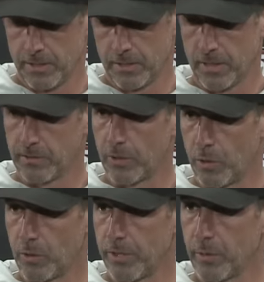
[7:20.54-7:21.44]
that's how the
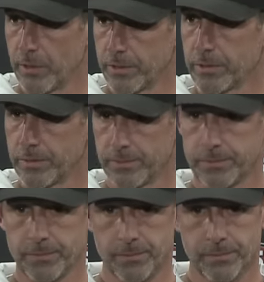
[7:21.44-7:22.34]
whole league works. What's
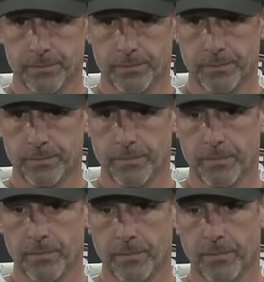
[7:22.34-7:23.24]
the coaching point
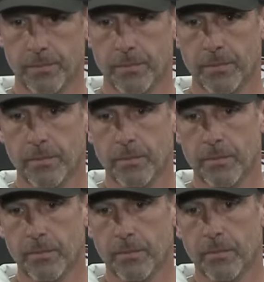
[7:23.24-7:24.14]
for Dre in that
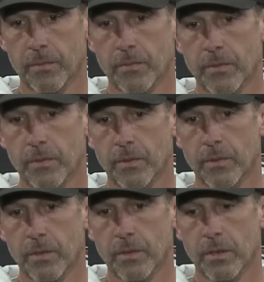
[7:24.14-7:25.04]
situation with Dom just to
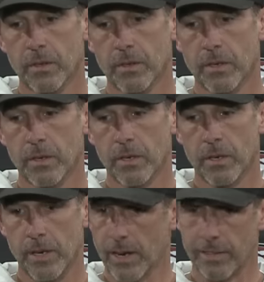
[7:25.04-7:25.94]
walk away?
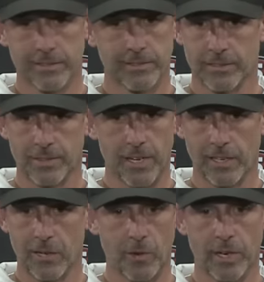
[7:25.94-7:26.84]
Yeah, yeah,
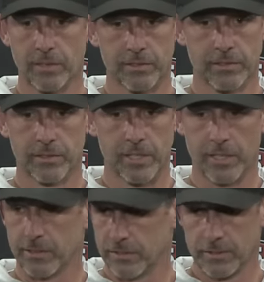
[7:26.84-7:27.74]
get away,
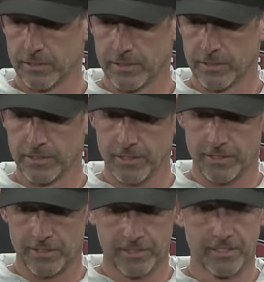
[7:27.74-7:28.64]
and
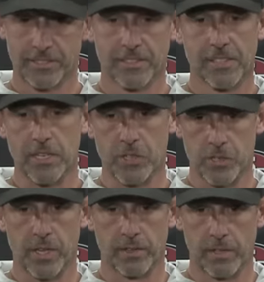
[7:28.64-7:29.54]
that's easier
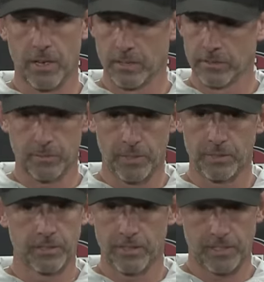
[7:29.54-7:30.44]
said than done,
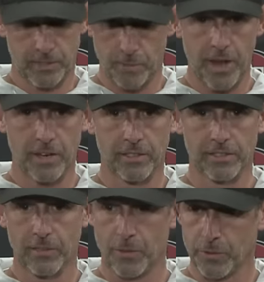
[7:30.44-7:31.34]
but it doesn't matter.
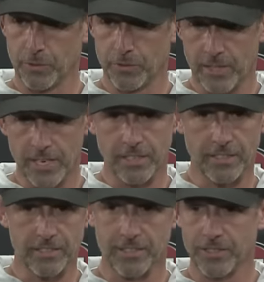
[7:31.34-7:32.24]
The whole thing
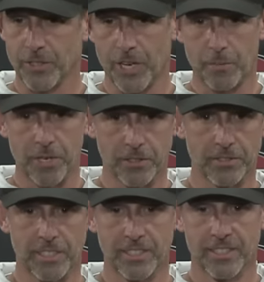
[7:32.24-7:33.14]
is, is you got a
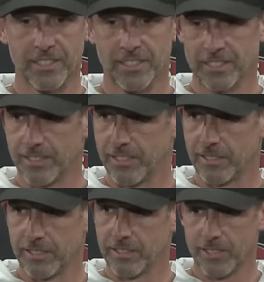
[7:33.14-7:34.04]
penalty,
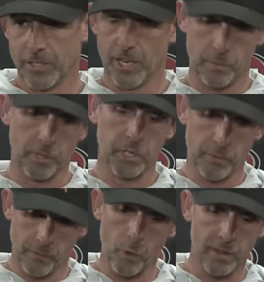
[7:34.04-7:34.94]
and you got a penalty
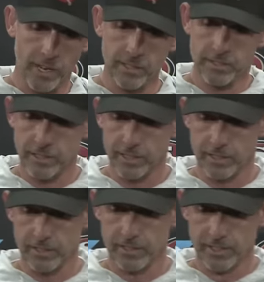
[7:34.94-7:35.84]
before that, and